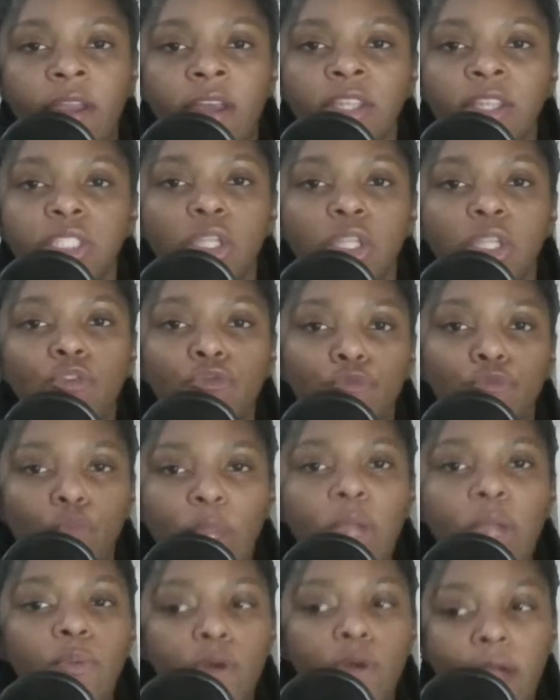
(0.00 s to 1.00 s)
So
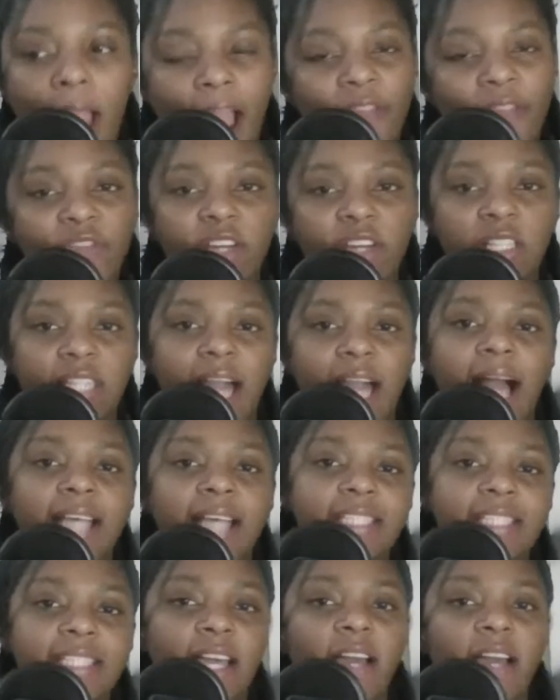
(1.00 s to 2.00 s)
we were at the
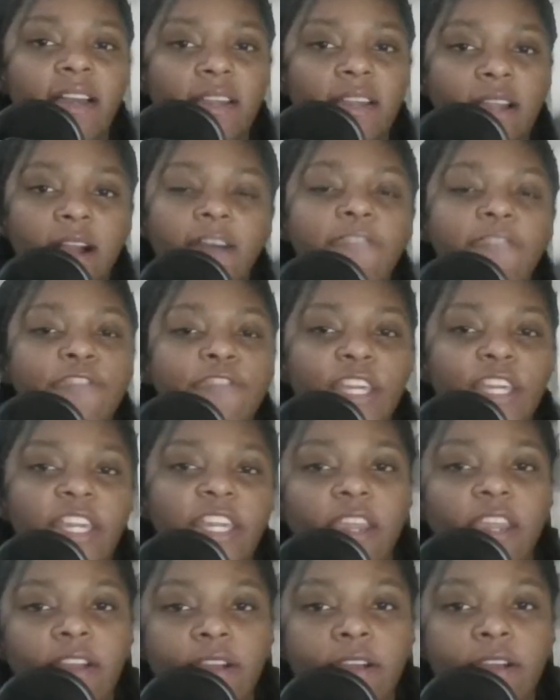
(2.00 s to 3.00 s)
last leg of the
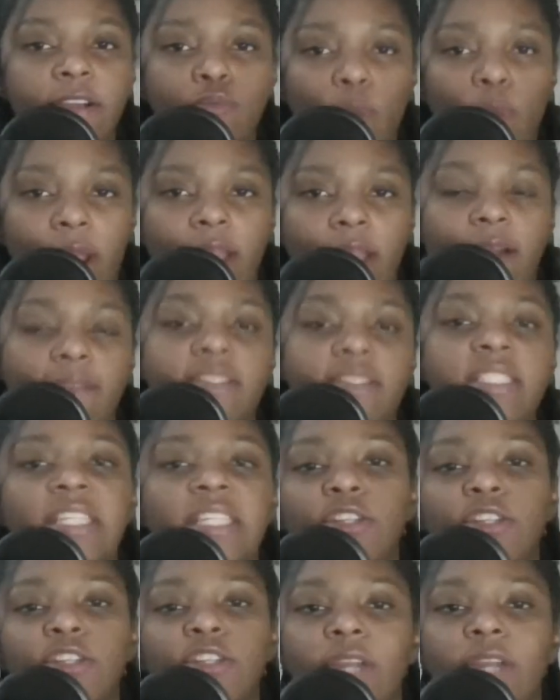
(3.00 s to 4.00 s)
year, right? Of
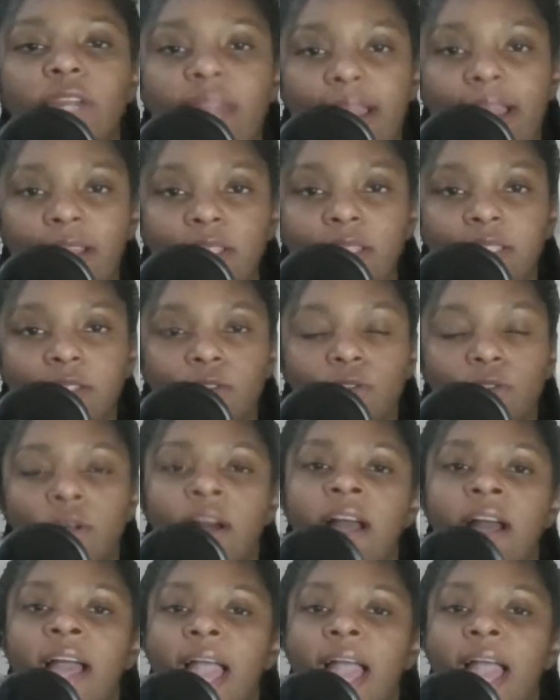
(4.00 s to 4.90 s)
senior year in high school.